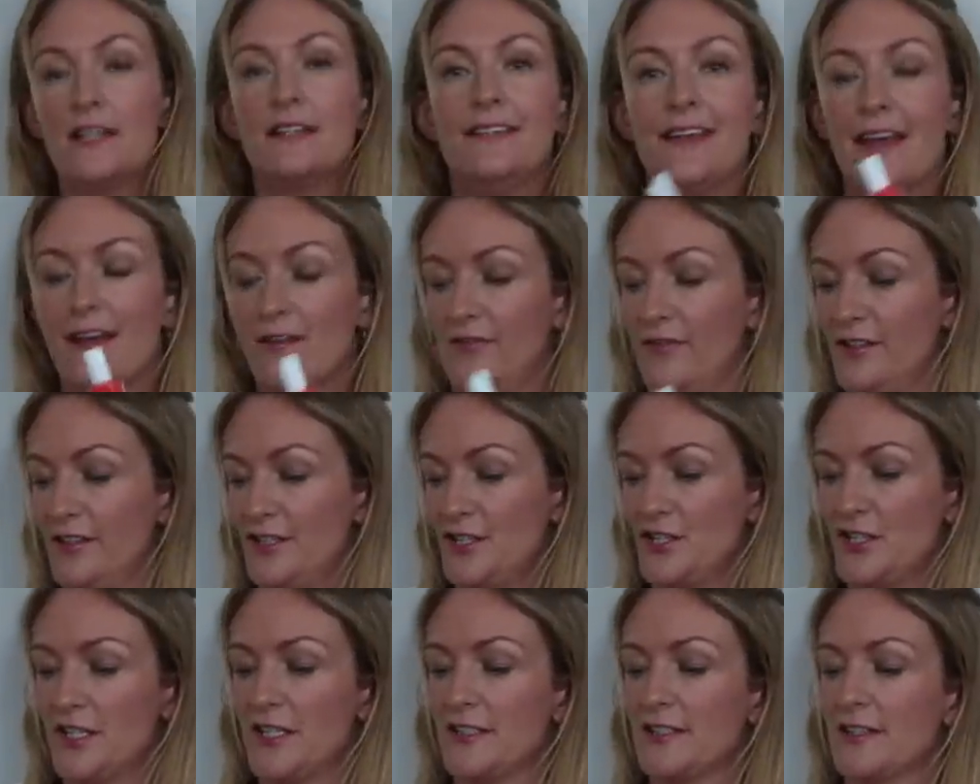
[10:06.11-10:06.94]
nail
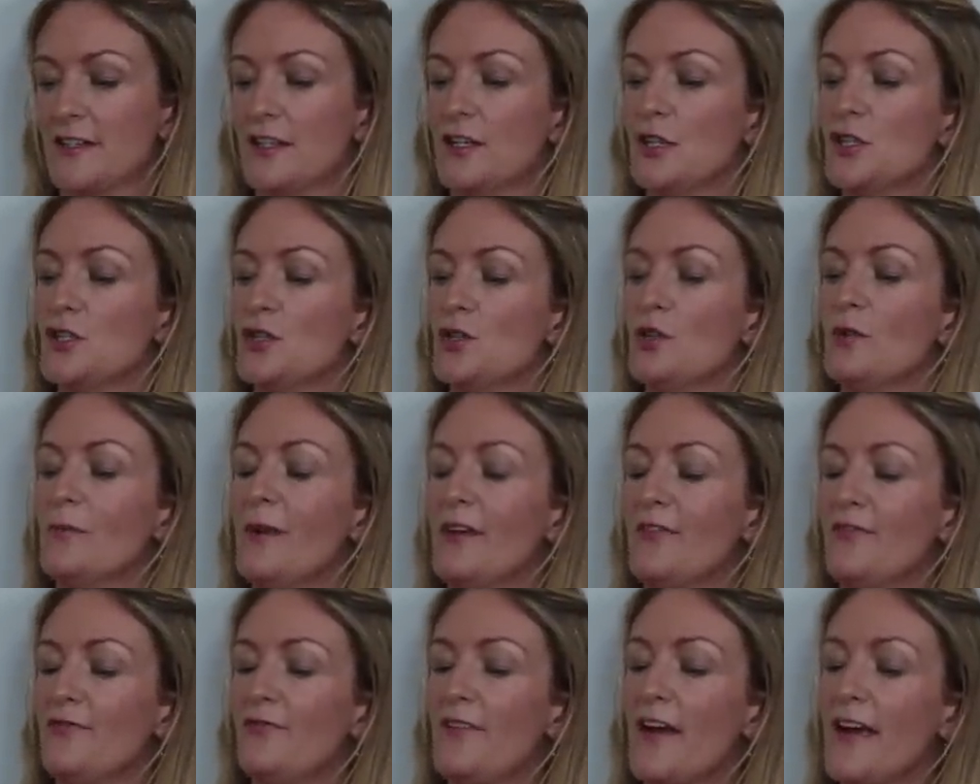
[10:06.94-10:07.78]
varnishes. Two of
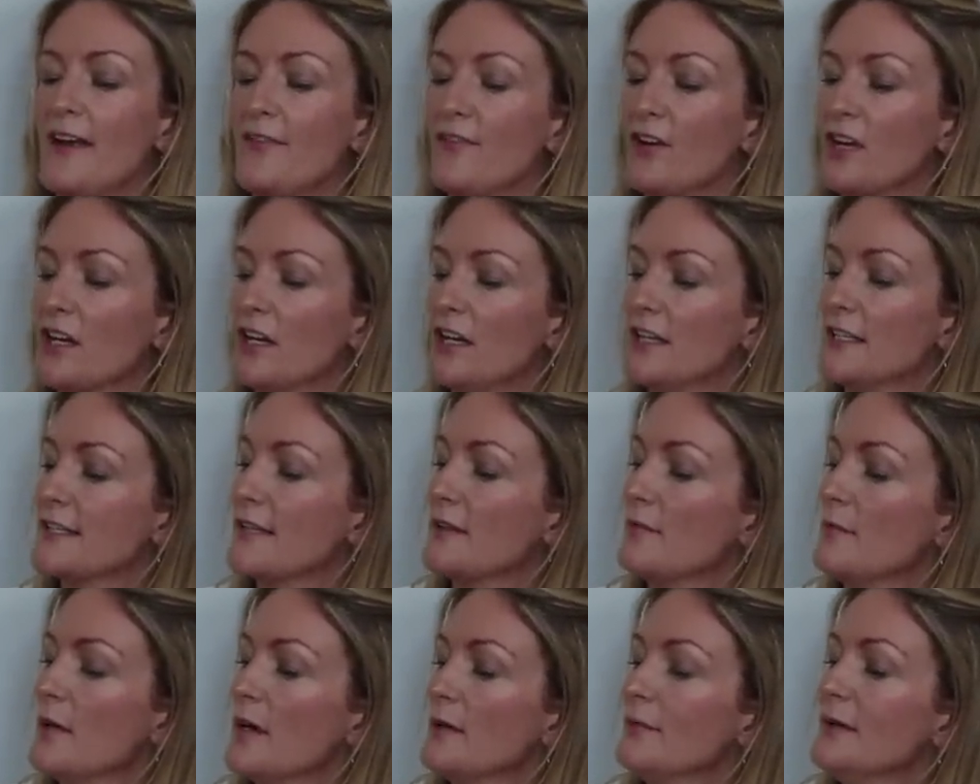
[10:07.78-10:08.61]
my favourite colours
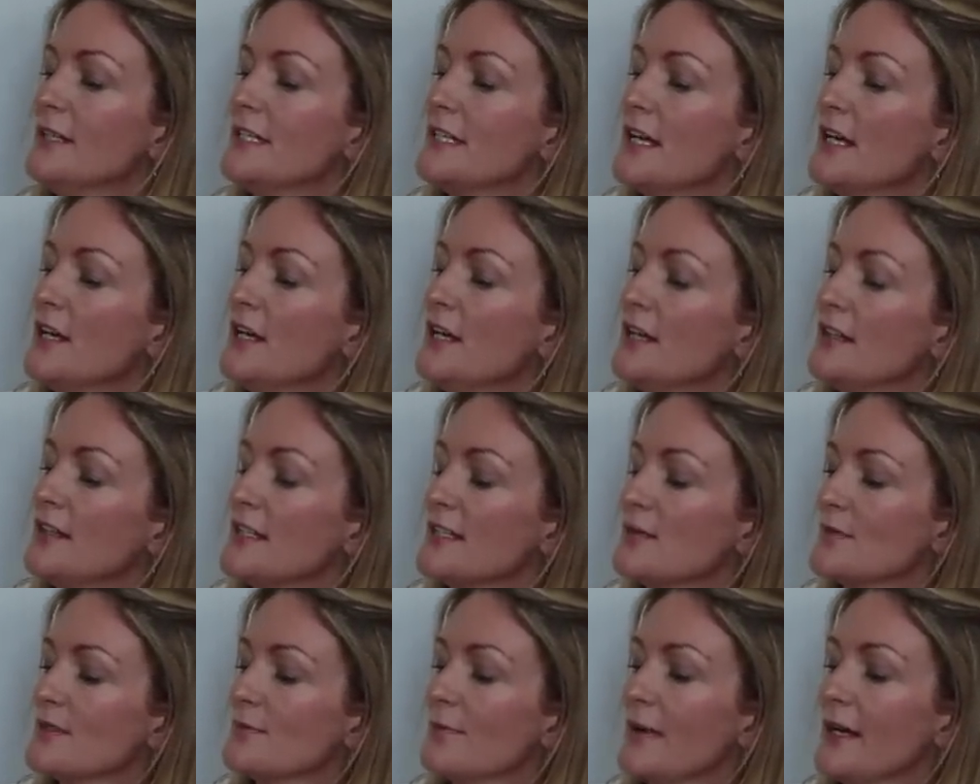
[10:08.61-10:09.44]
at the moment.
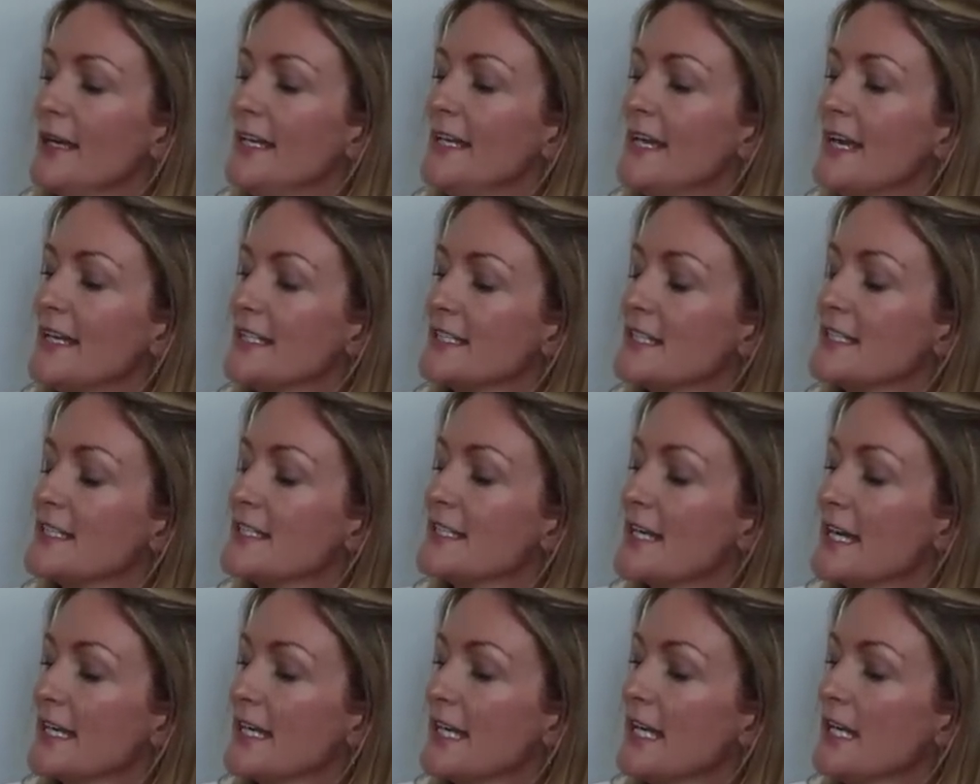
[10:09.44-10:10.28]
This one's by Leighton
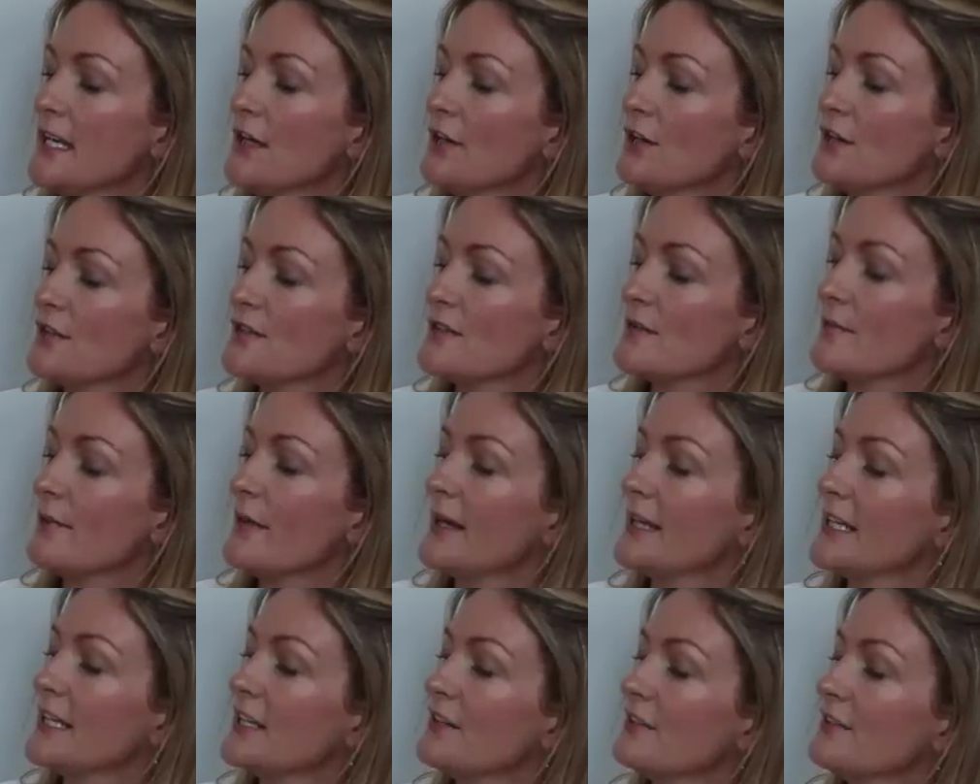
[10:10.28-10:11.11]
Denny, who's a
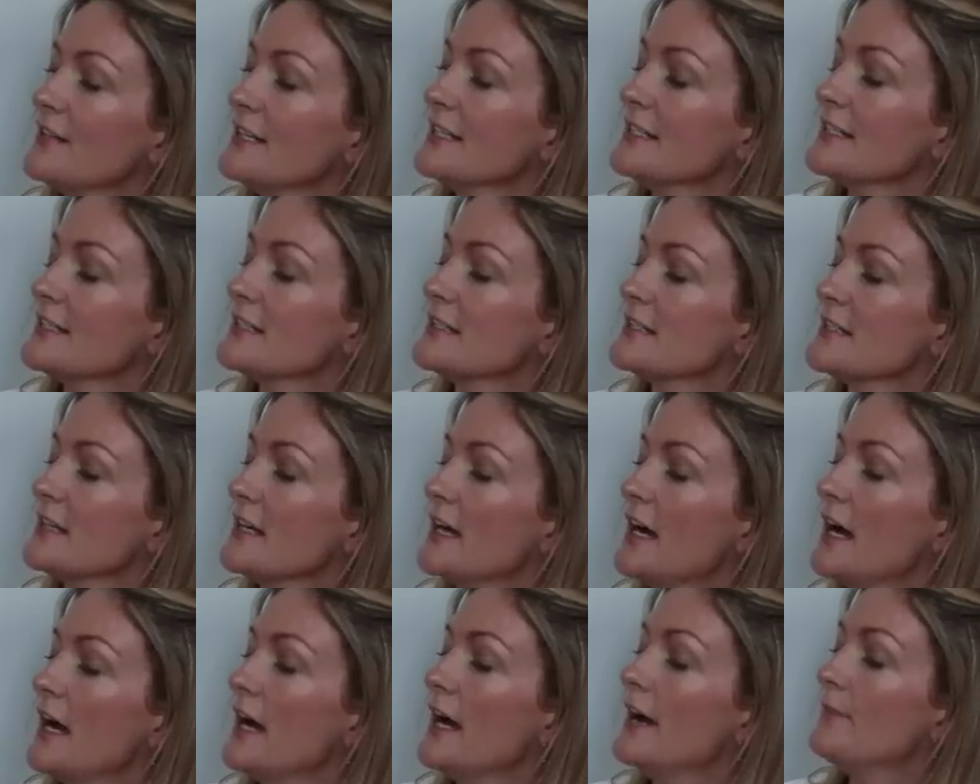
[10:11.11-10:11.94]
manicurist,
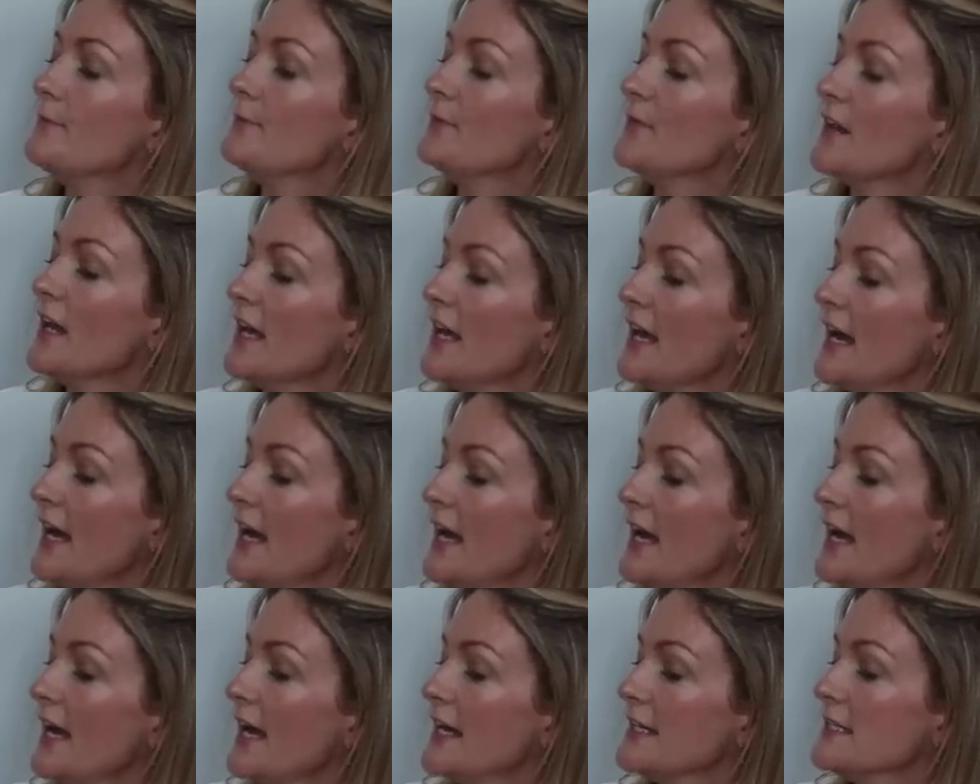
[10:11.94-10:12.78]

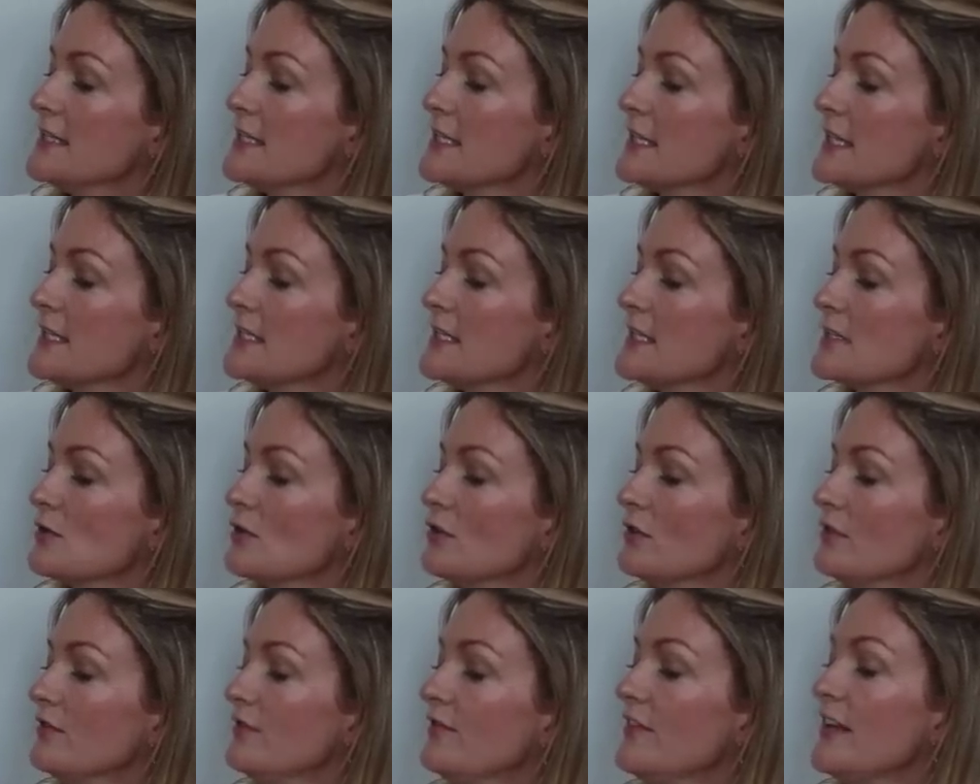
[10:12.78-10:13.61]
and it is
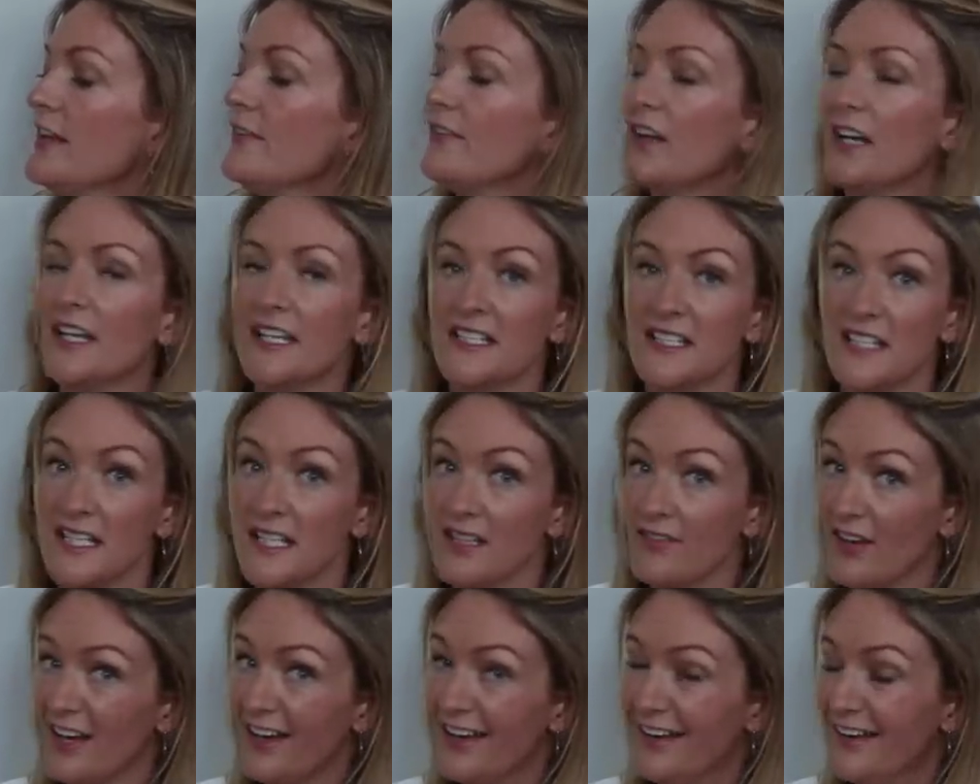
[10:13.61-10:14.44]
called Viva La
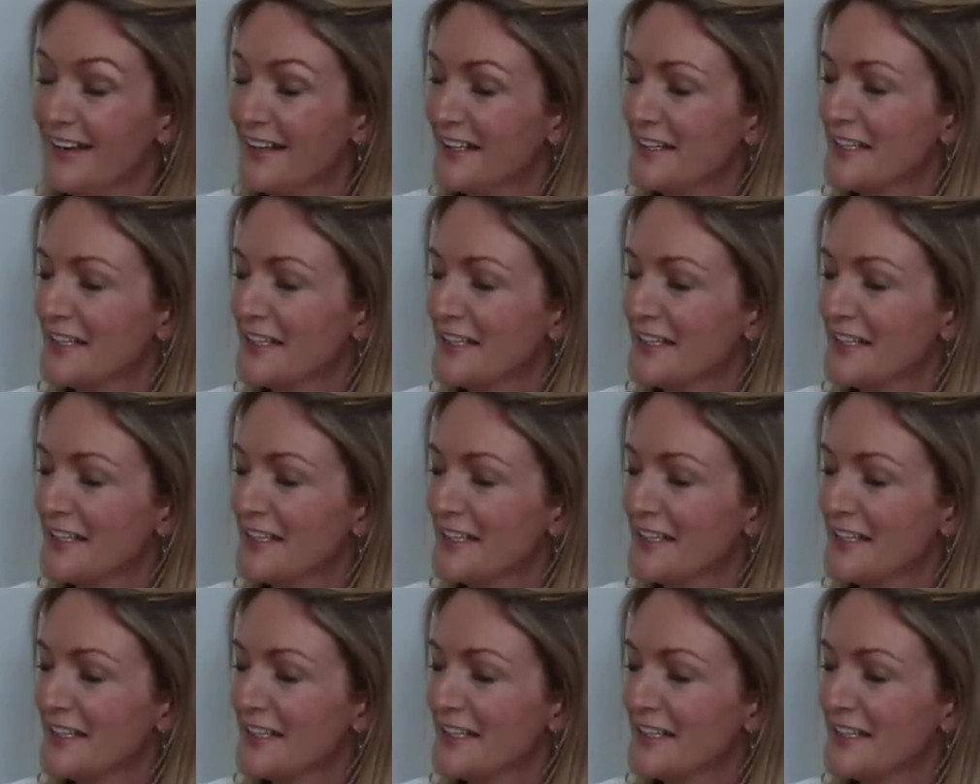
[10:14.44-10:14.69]
Diva,